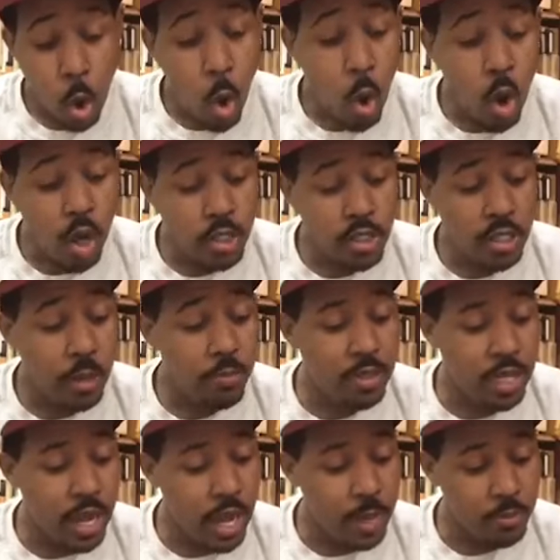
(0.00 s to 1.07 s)
or
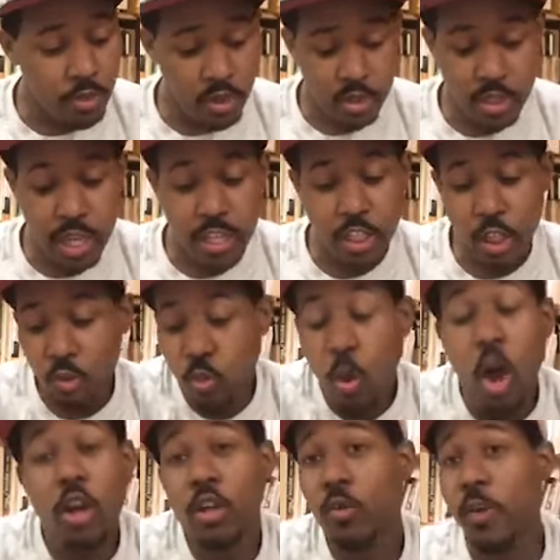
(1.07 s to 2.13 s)
sometimes they just
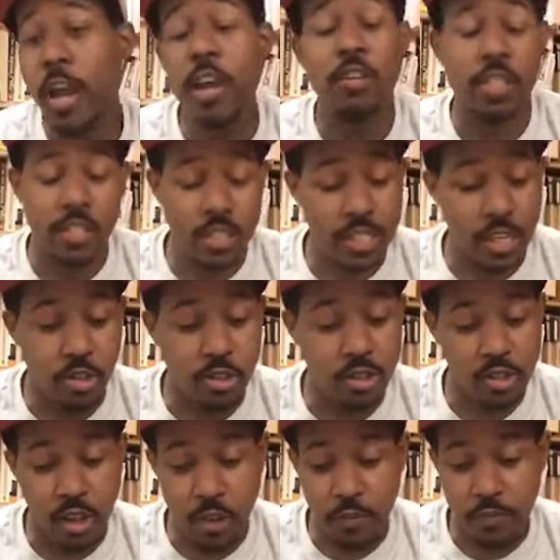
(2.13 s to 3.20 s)
walk around and sell
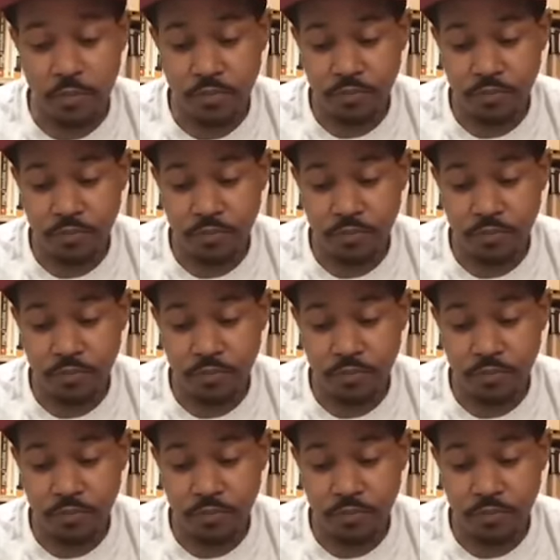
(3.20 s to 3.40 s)
stuff.